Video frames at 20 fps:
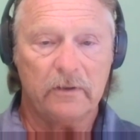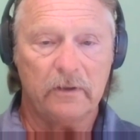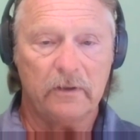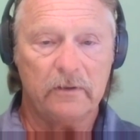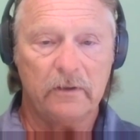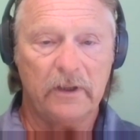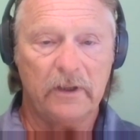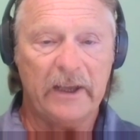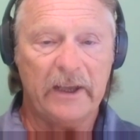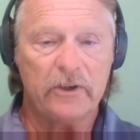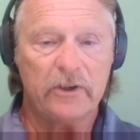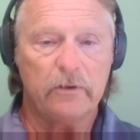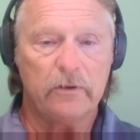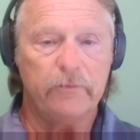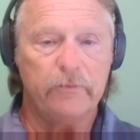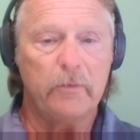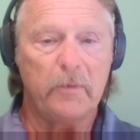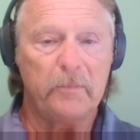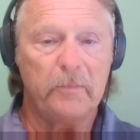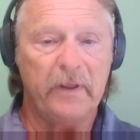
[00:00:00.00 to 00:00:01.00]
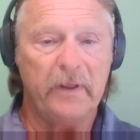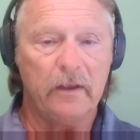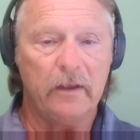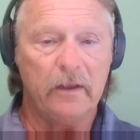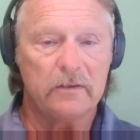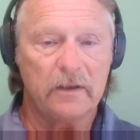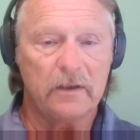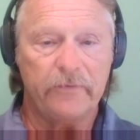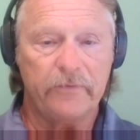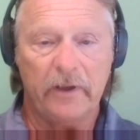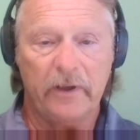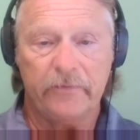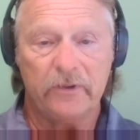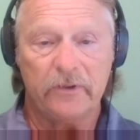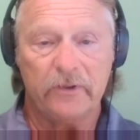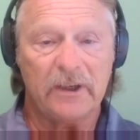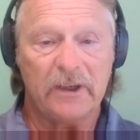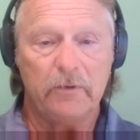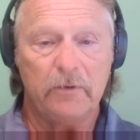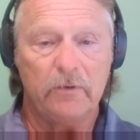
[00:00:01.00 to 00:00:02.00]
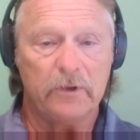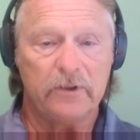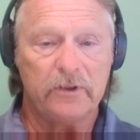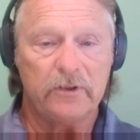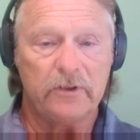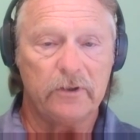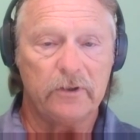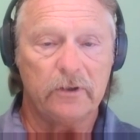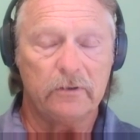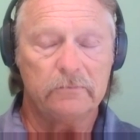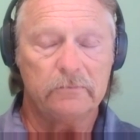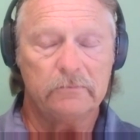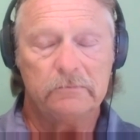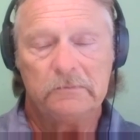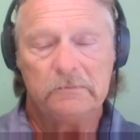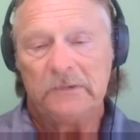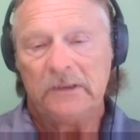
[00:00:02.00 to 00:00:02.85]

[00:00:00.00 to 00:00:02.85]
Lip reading: the nature of human beings is if you tell me what to do